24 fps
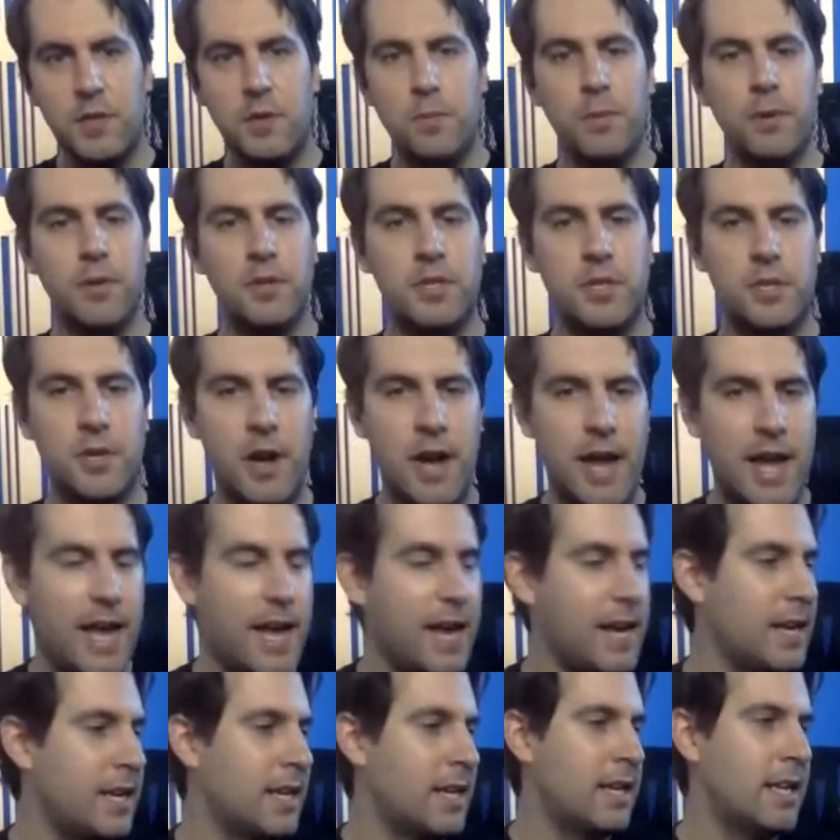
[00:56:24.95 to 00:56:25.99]
super
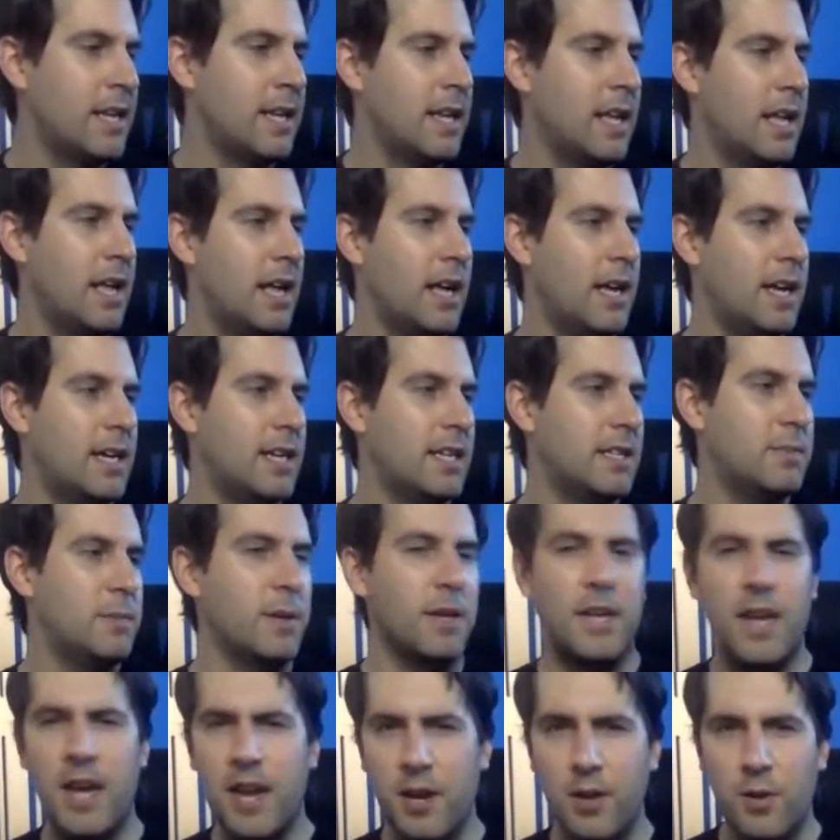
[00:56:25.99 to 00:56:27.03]
strat,
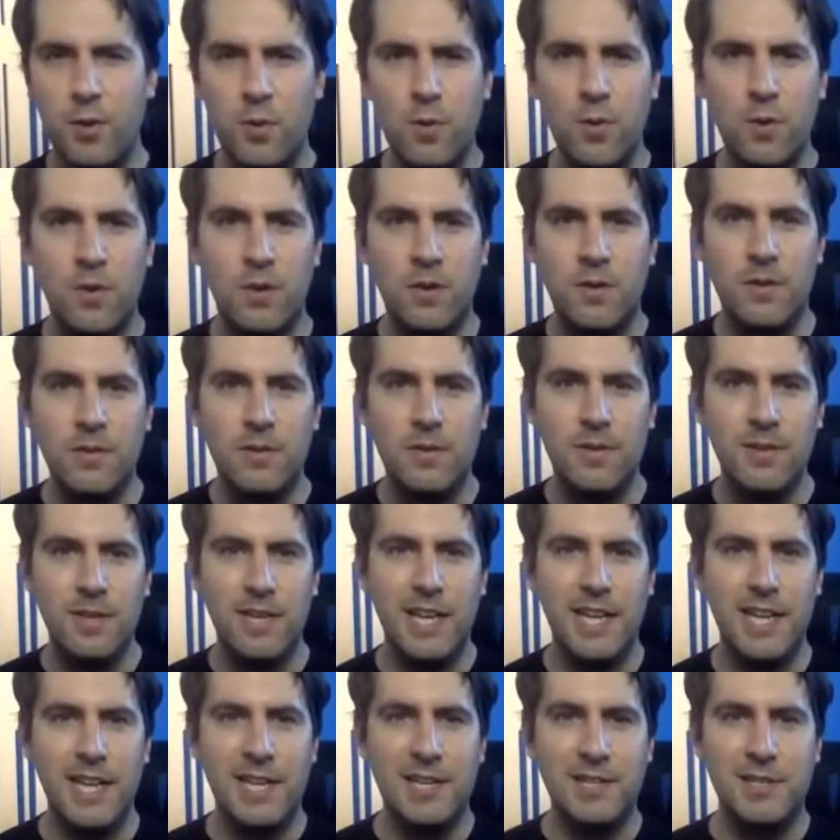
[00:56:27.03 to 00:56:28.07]
it's been kind of cool
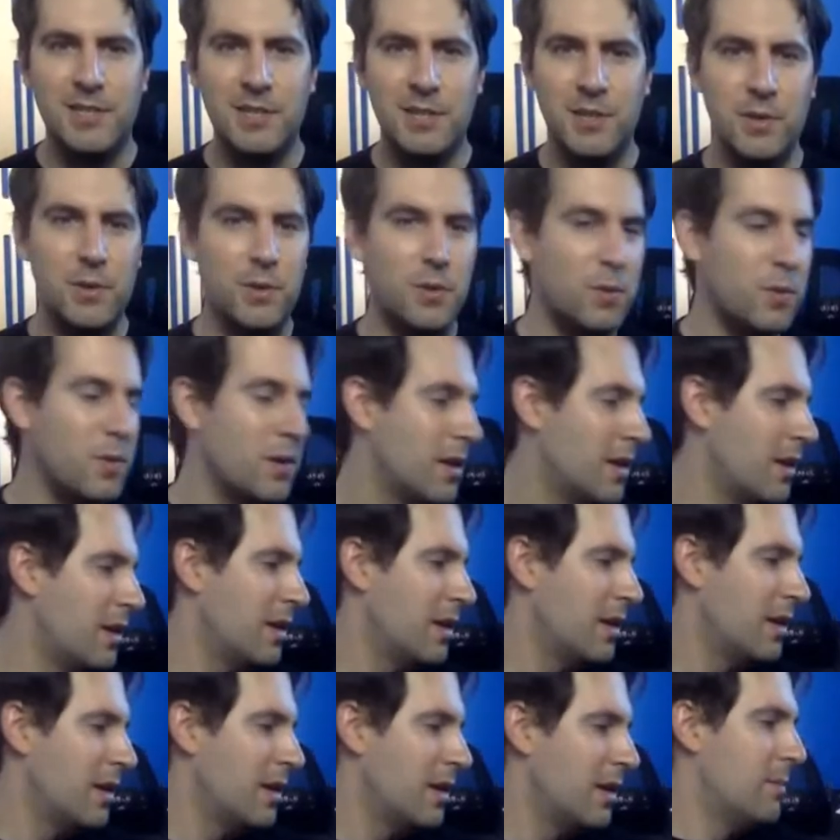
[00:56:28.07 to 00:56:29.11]
getting to
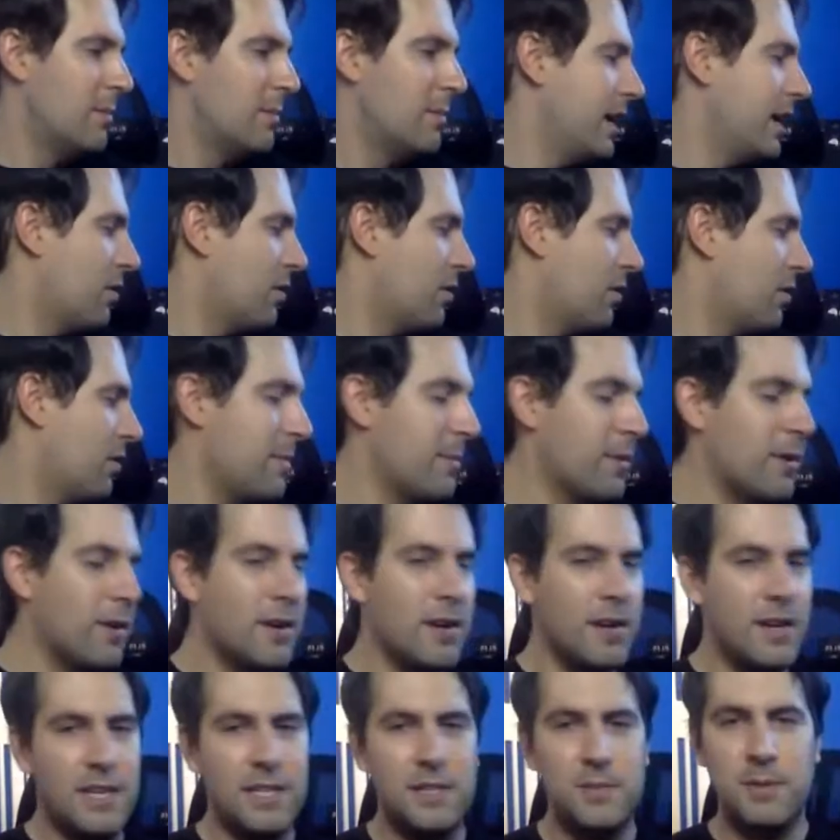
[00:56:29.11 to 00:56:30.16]
play
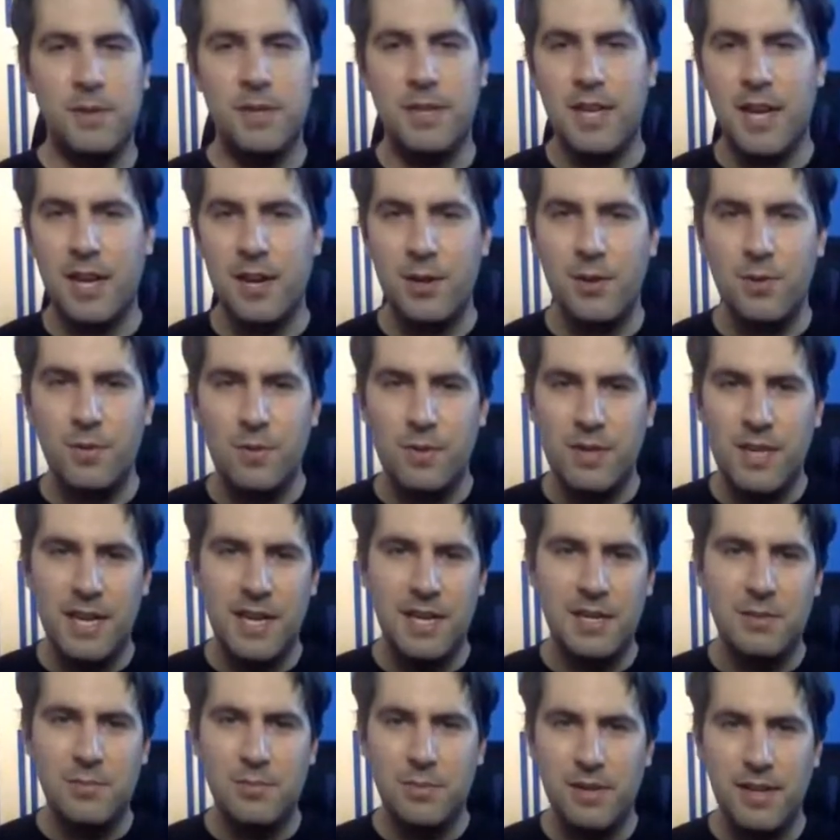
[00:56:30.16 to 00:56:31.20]
Kramer. It's been kind of
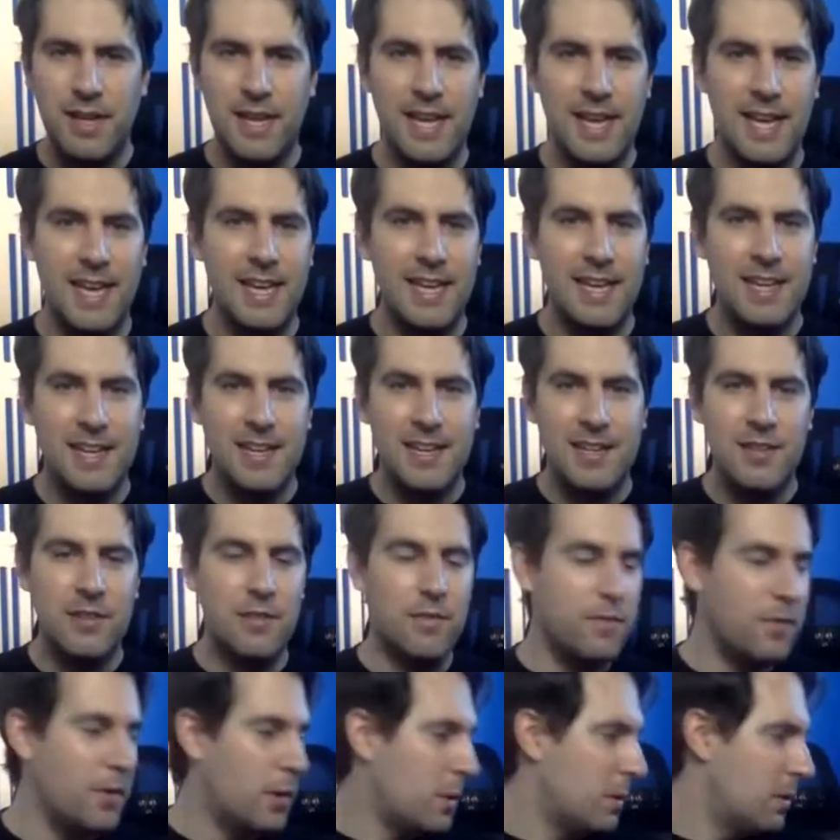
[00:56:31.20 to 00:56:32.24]
cool getting to play
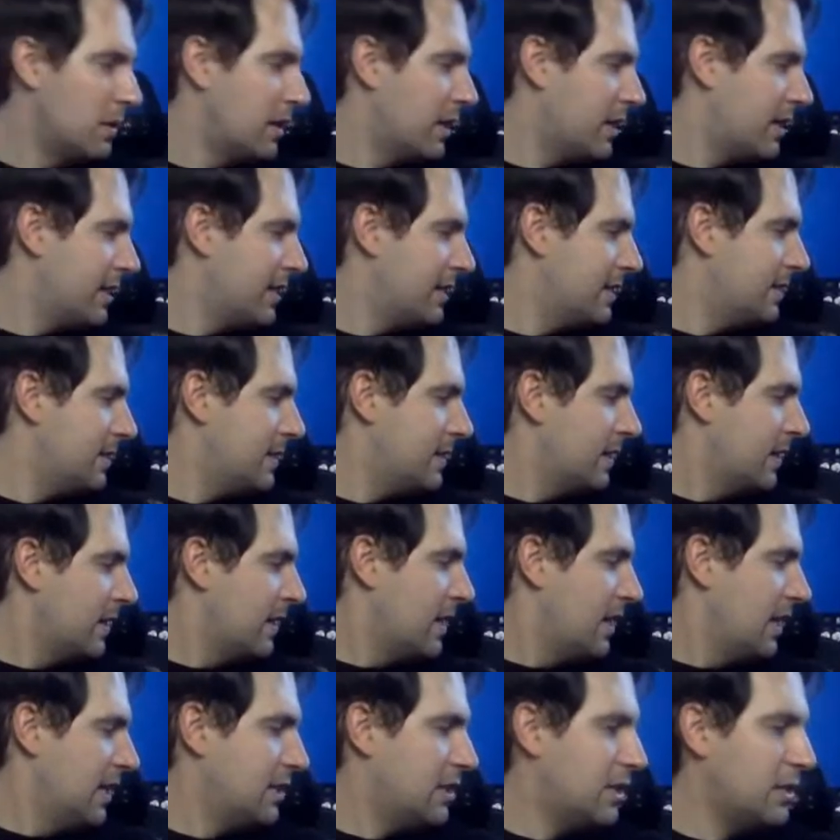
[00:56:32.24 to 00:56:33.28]
the
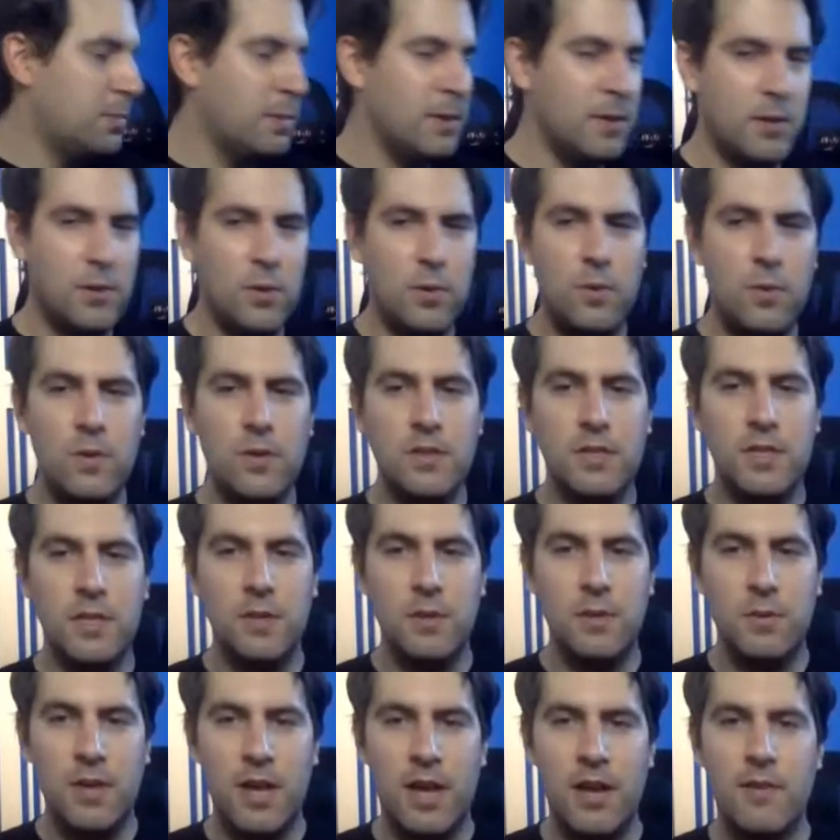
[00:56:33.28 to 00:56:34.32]
Volas. It's just been cool
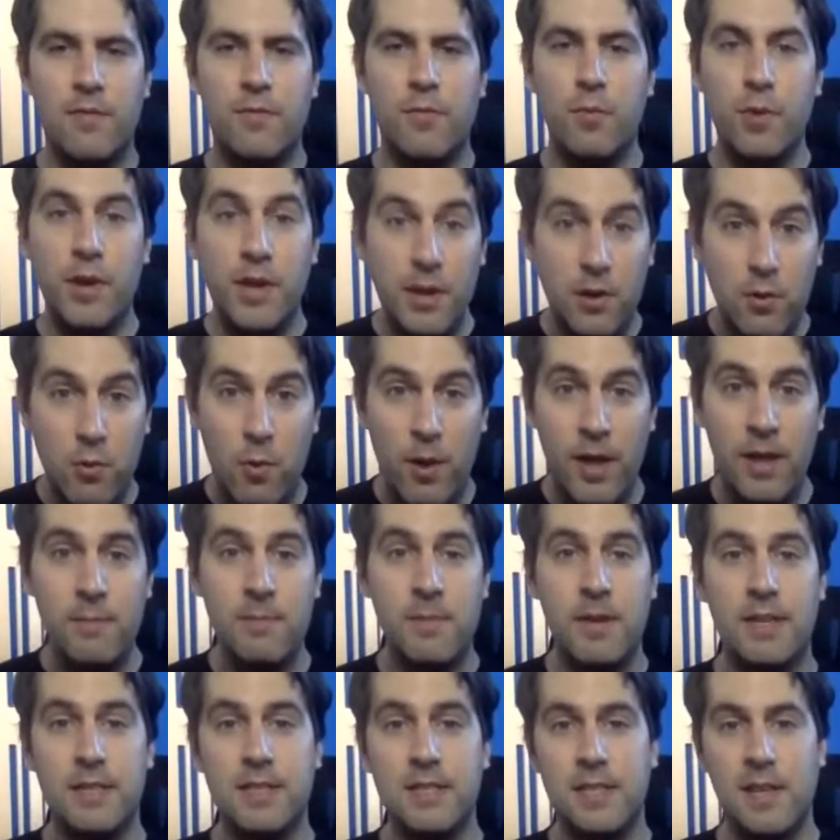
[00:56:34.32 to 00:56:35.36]
to kind of
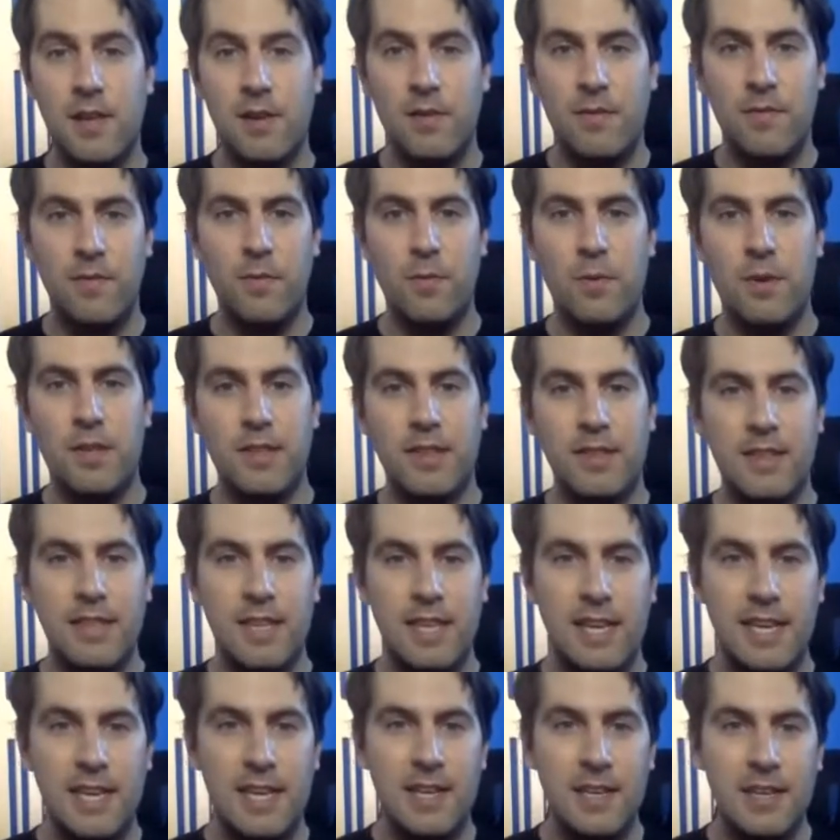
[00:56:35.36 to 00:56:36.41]
reacquaint myself with
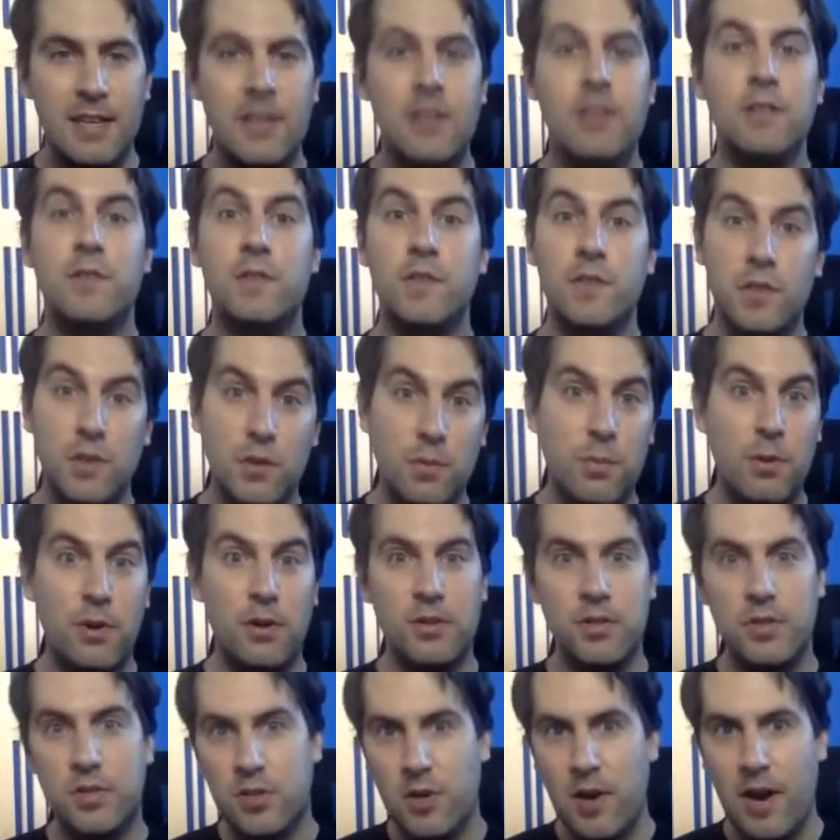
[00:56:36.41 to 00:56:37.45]
the
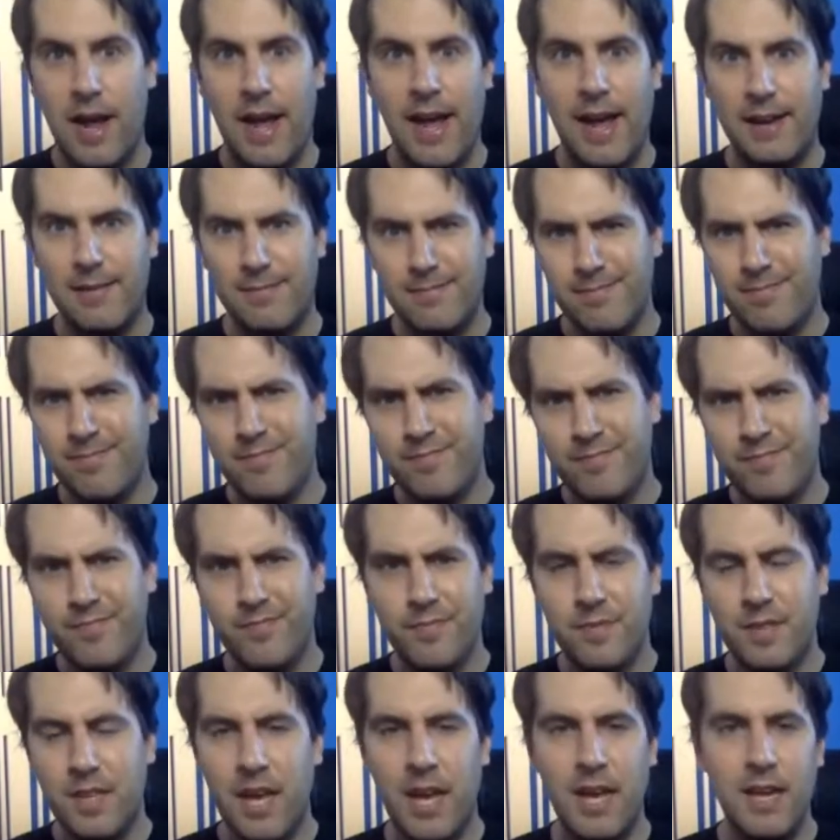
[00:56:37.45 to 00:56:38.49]
super strat
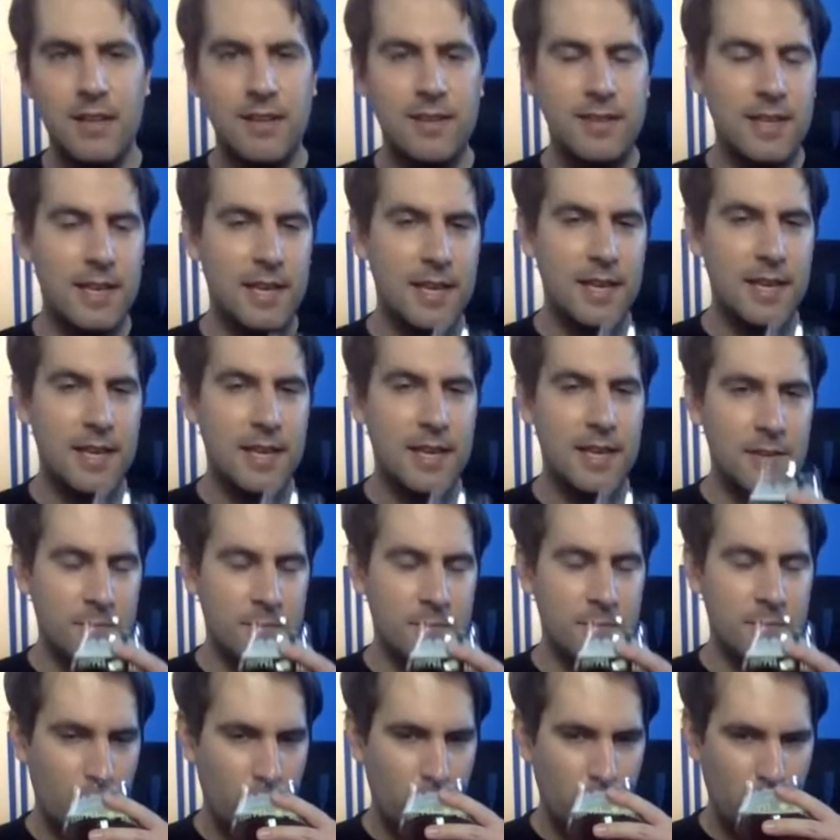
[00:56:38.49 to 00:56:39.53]
kind of thing.
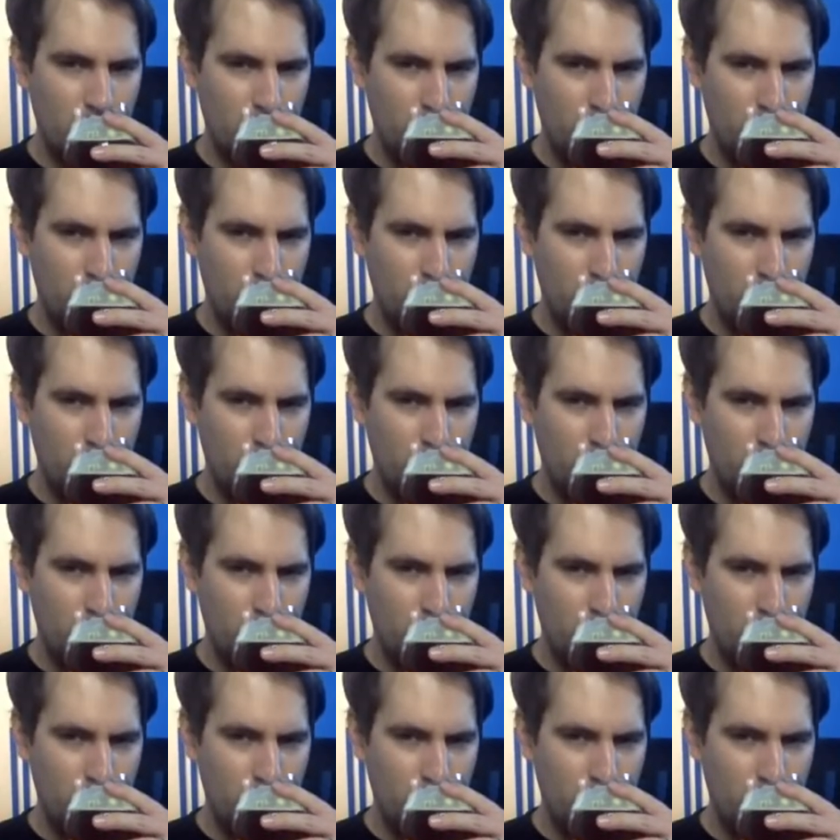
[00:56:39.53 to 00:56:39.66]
